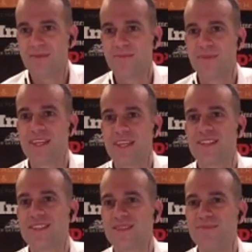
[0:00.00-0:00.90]
but that
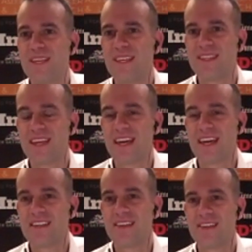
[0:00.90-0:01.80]
doesn't mean that
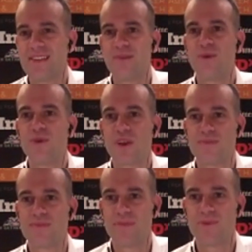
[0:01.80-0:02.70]
they woke up
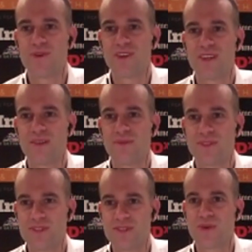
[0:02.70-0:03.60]
that morning with the
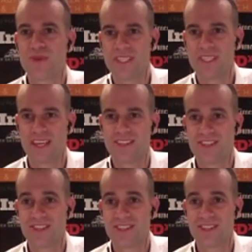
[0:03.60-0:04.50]
sole
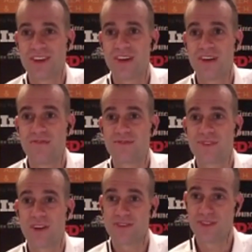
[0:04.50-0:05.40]
intention of
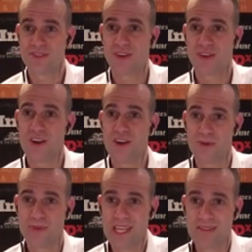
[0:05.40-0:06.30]
causing us harm
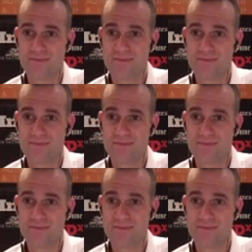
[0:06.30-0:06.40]
or pain.